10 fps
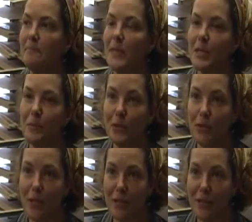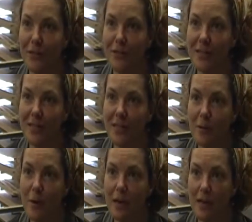that's been a challenge, is
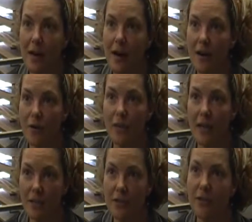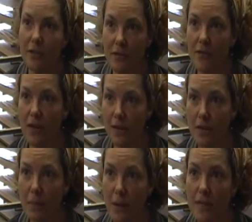think about like how lights are going to affect the
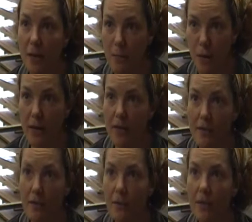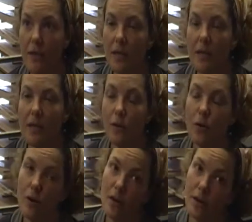space and how bright it's going to be,
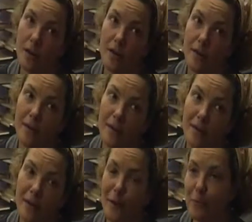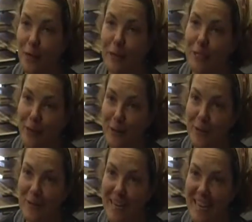or how bright it's not
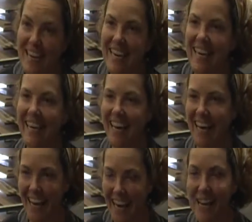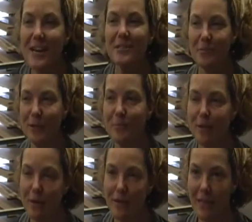going to be. So really
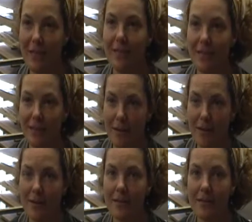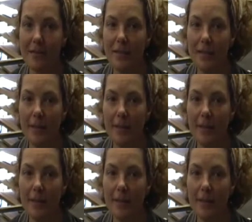playing with light and darkness.